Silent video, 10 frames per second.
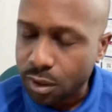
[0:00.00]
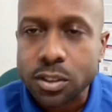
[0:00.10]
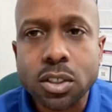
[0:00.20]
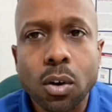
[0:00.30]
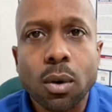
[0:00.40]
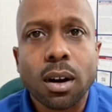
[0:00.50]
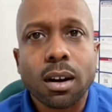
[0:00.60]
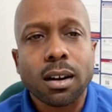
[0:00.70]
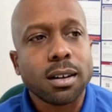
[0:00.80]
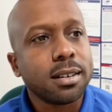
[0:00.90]
So,
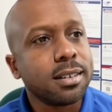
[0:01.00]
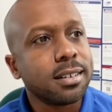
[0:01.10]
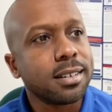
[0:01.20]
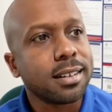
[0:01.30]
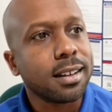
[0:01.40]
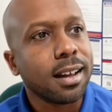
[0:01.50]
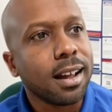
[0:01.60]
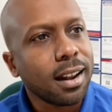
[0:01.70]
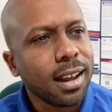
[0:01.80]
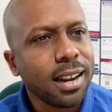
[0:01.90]
uh,
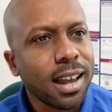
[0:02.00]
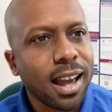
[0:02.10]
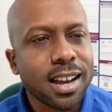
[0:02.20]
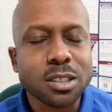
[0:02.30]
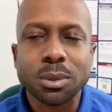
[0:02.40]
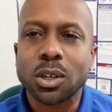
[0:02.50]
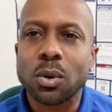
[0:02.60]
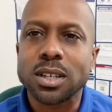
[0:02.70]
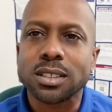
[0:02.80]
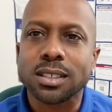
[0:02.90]
lady asked me a
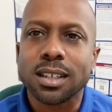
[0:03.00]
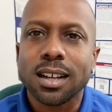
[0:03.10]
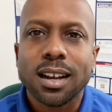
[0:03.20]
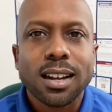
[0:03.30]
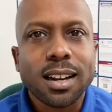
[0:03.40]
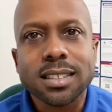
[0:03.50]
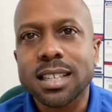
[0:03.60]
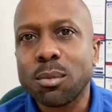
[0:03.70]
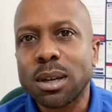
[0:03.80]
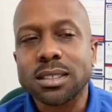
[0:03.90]
question. Now, this
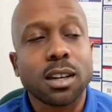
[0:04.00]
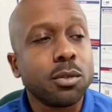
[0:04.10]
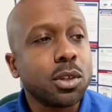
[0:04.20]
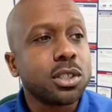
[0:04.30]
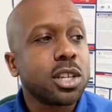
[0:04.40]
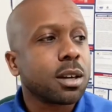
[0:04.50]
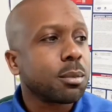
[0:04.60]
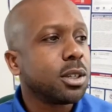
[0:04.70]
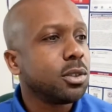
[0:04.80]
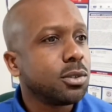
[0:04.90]
ain't my stuff. You can check
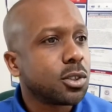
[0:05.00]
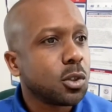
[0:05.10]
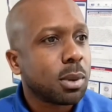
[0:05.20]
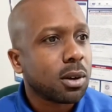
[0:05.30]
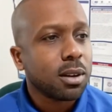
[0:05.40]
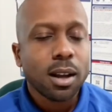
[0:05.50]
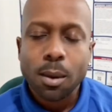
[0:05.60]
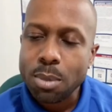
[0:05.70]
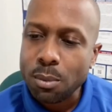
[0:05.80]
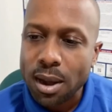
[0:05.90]
my YouTube out.
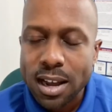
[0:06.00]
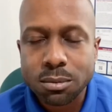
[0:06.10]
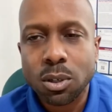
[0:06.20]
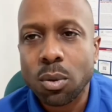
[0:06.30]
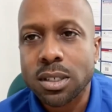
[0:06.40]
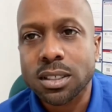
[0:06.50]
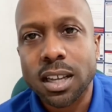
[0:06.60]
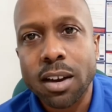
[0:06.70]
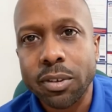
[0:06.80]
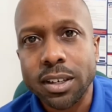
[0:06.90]
People ask me questions
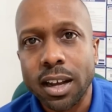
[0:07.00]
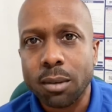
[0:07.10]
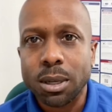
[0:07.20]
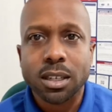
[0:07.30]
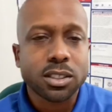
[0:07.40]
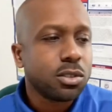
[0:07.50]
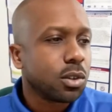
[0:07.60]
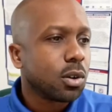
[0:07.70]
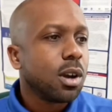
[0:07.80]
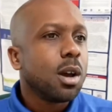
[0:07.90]
every day because, you
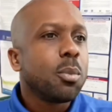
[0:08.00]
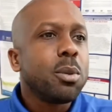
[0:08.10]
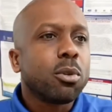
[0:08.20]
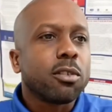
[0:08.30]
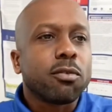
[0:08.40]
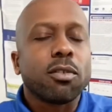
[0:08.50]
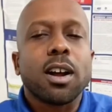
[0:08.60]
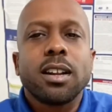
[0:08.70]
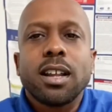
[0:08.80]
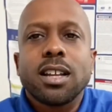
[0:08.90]
know, people are
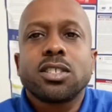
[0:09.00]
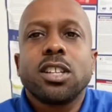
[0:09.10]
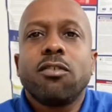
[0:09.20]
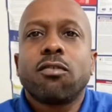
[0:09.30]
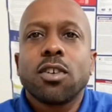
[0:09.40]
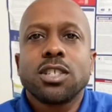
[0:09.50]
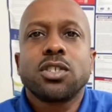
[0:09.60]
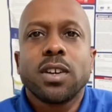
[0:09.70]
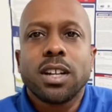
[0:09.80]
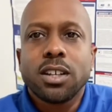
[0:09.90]
financially
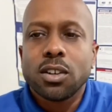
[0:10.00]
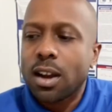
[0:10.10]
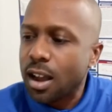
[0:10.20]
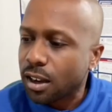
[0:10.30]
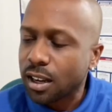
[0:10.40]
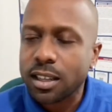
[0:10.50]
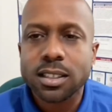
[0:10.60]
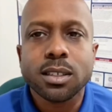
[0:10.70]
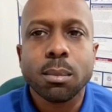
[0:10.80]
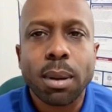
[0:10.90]
frustrated. You know, how can I
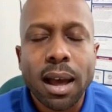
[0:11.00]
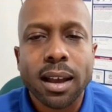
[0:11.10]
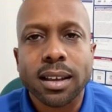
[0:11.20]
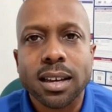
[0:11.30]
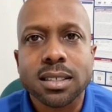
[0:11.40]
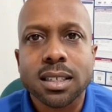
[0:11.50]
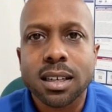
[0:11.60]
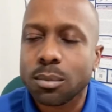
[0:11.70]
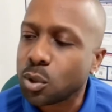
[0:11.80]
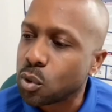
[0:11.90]
get to the bag, KC?
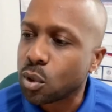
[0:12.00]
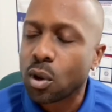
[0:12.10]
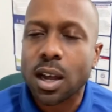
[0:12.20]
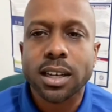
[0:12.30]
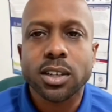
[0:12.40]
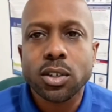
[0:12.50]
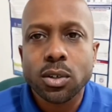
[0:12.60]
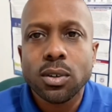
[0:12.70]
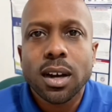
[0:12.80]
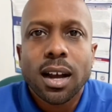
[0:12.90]
I'm doing all I can
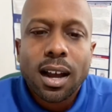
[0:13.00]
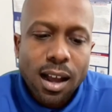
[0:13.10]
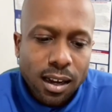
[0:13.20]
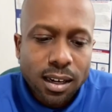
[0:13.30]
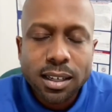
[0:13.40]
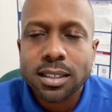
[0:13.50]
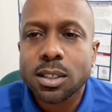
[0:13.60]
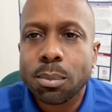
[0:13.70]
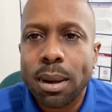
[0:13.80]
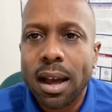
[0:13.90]
do. How can I get to
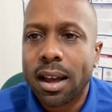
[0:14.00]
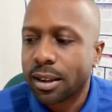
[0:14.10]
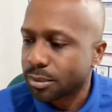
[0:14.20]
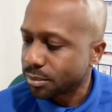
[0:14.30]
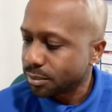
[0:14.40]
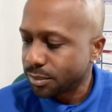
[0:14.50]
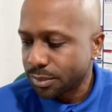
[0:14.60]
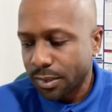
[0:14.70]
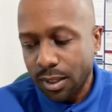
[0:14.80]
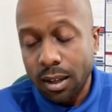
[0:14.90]
the bag?
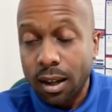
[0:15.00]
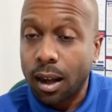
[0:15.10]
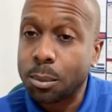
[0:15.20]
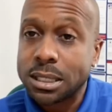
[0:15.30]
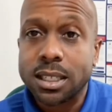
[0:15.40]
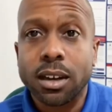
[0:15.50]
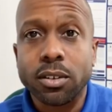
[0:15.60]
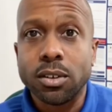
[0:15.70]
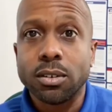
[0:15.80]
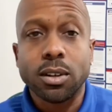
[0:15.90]
I'm going to tell
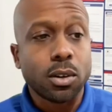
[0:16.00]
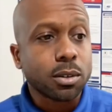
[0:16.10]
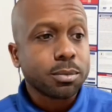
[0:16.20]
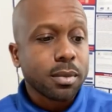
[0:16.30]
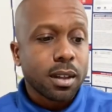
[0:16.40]
you. Look,